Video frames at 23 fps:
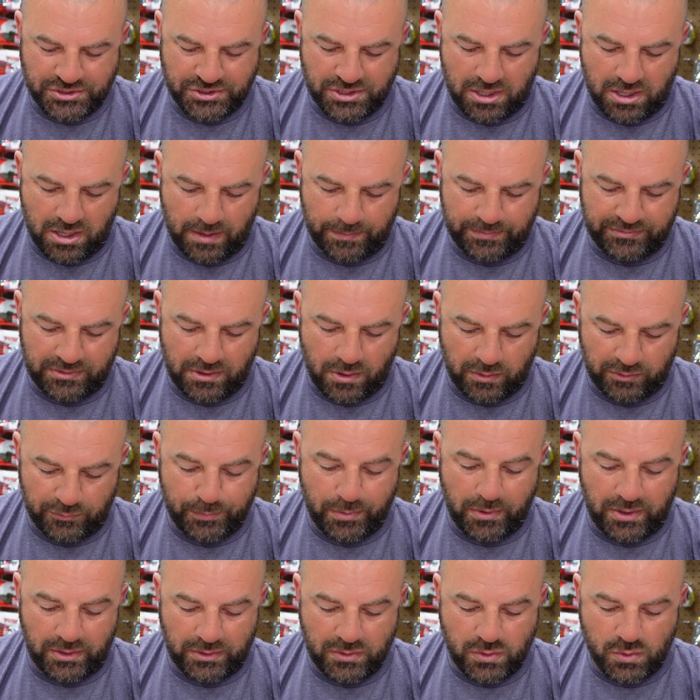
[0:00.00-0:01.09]
sharp. So it's
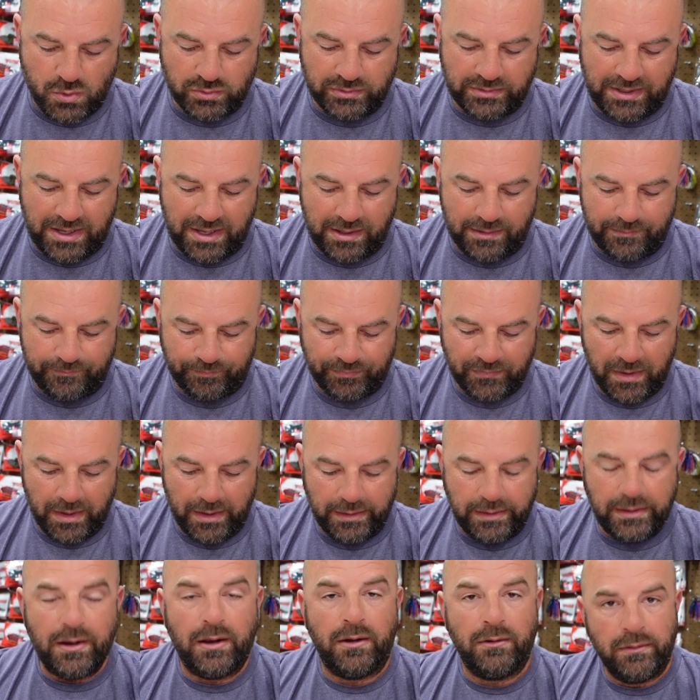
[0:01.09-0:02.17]
pretty cool to get,
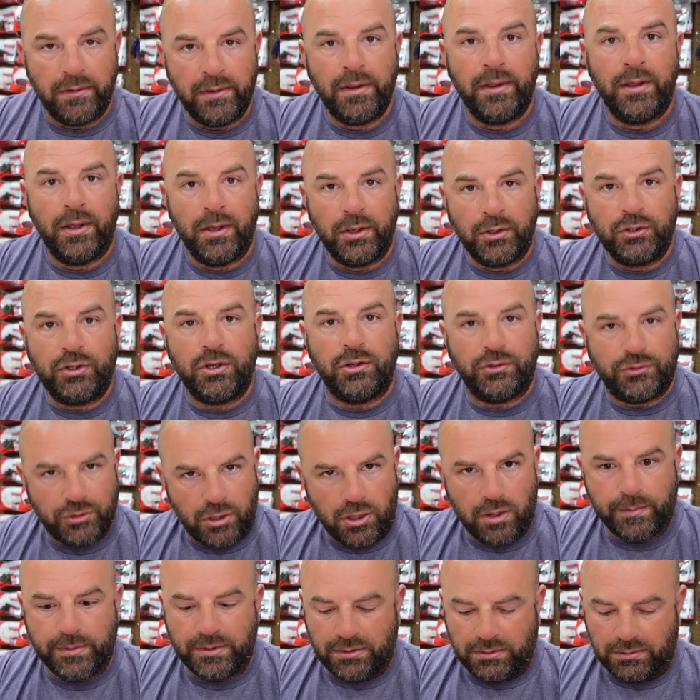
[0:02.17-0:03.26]
you know, good
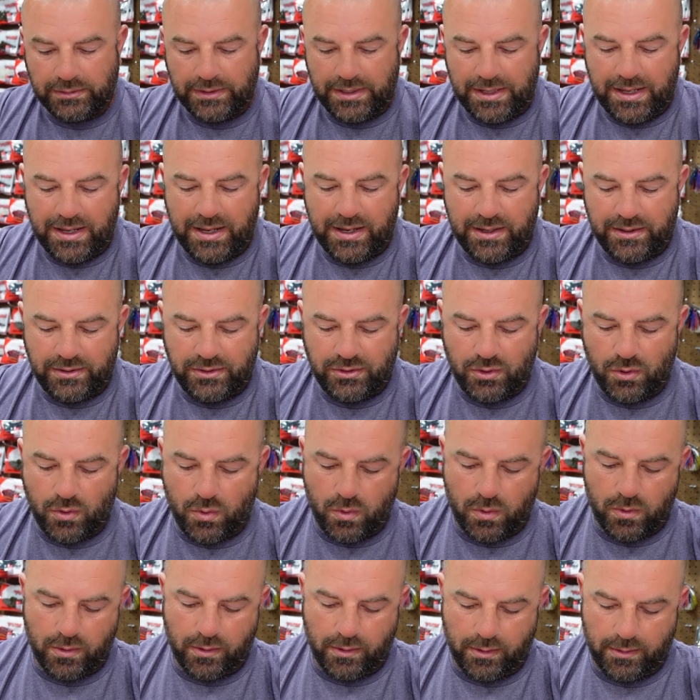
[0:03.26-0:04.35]
terminal in
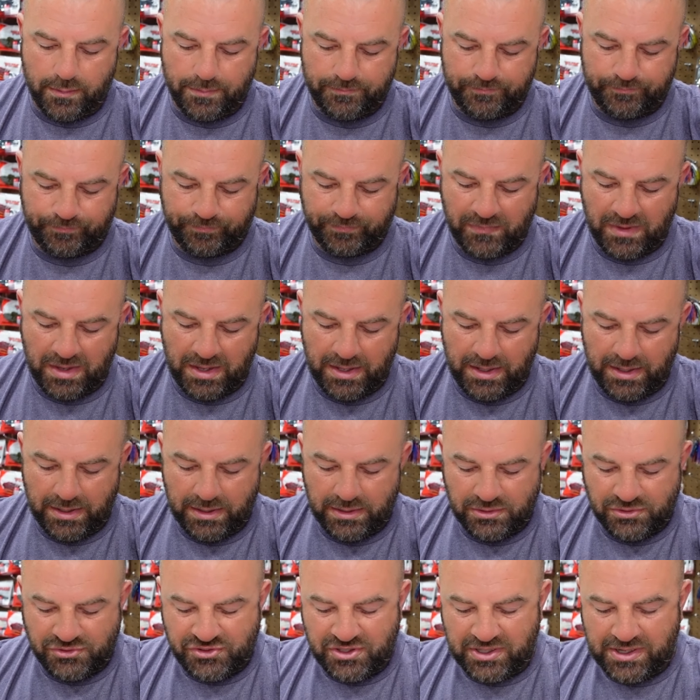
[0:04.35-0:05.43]
your
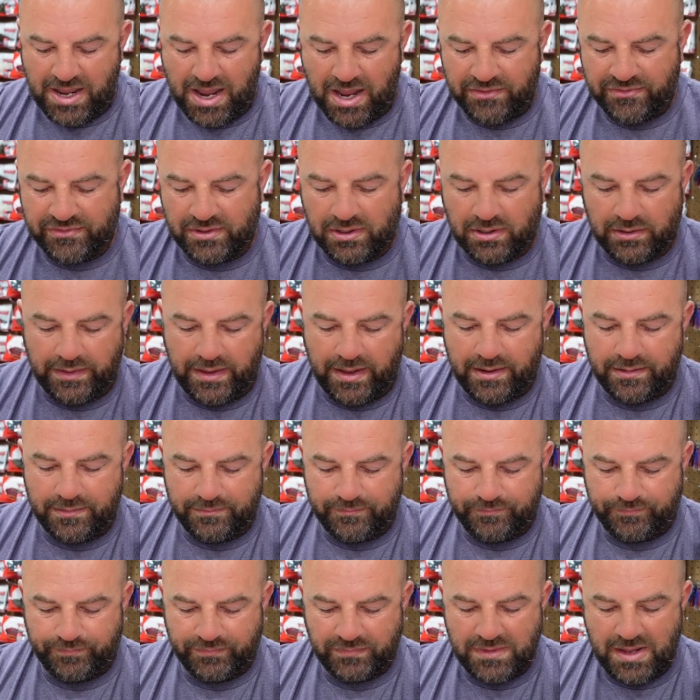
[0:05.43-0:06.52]
jig heads and all that.
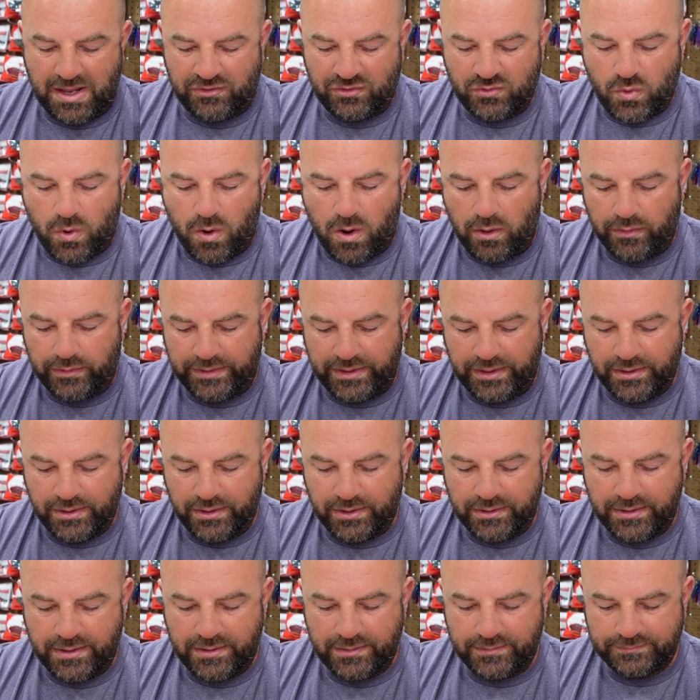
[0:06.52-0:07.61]
Nice quality
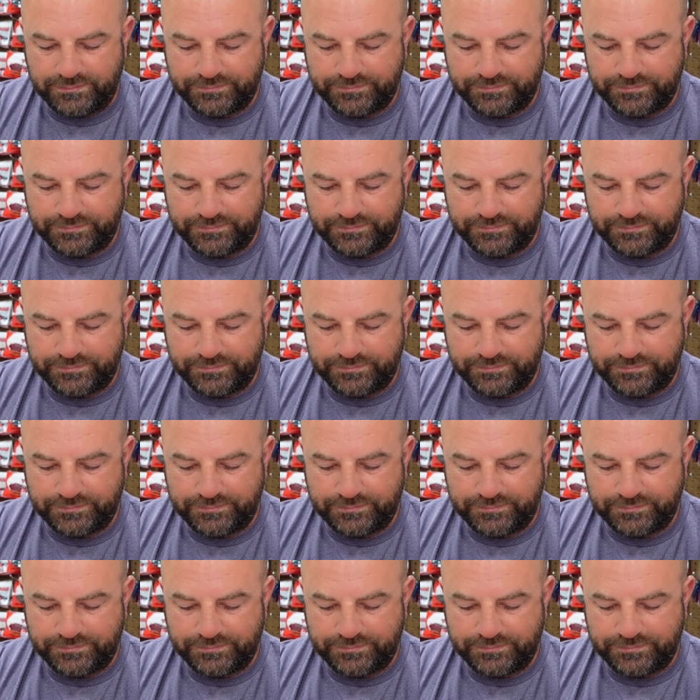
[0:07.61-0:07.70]
hook.